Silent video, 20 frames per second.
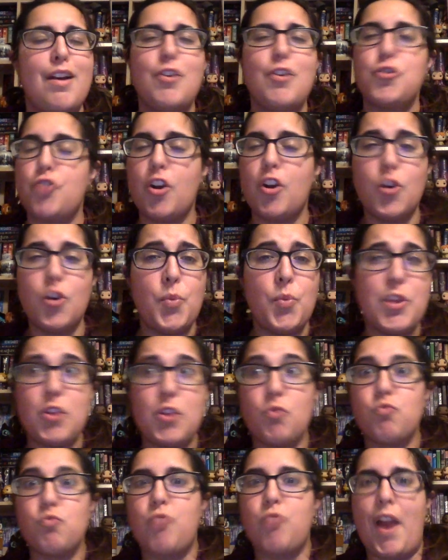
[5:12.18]
struggled with
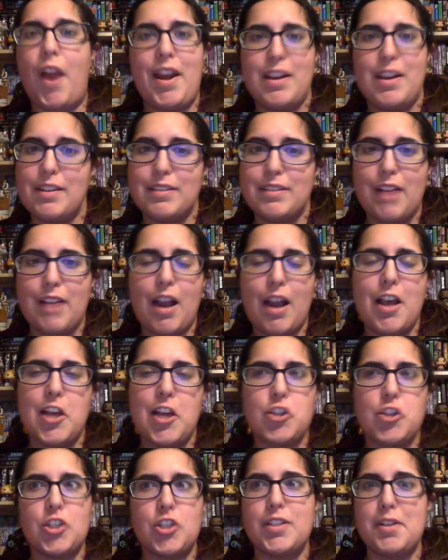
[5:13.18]
the writing style.
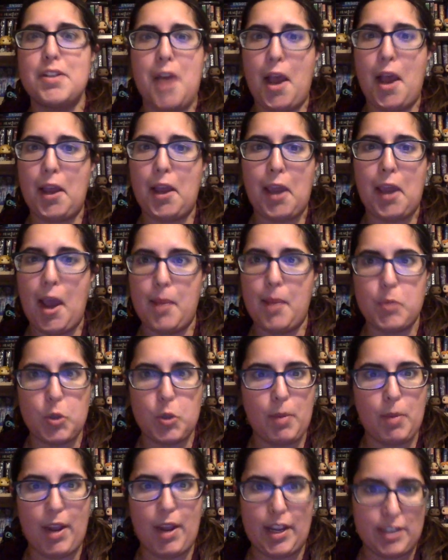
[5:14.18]
It just did not capture
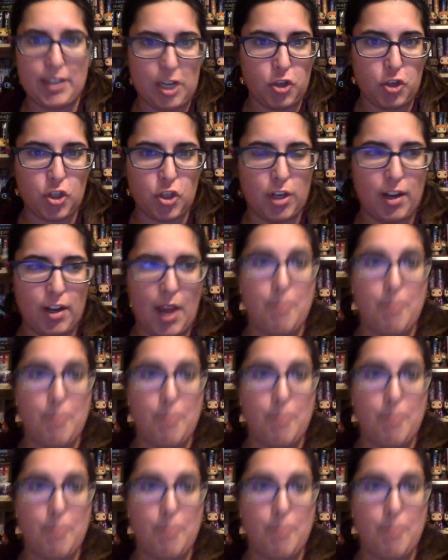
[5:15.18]
my attention.